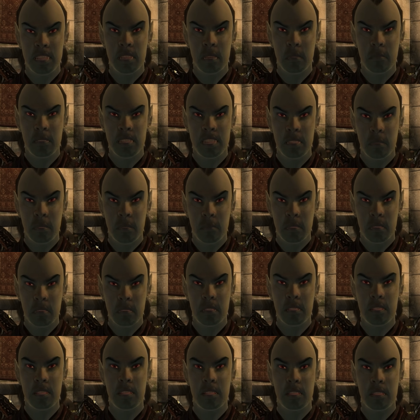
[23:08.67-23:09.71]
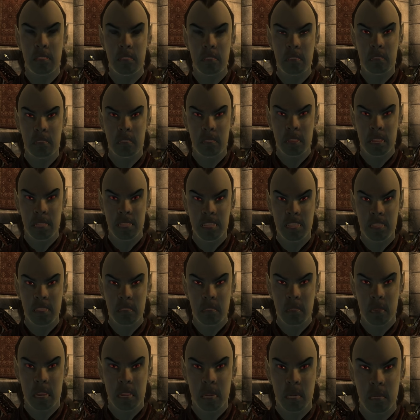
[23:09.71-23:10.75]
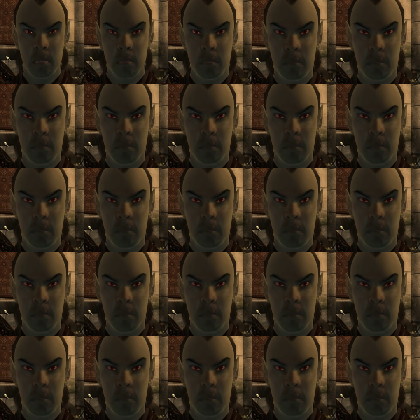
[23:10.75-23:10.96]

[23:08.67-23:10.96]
He'll be up at 5 this evening.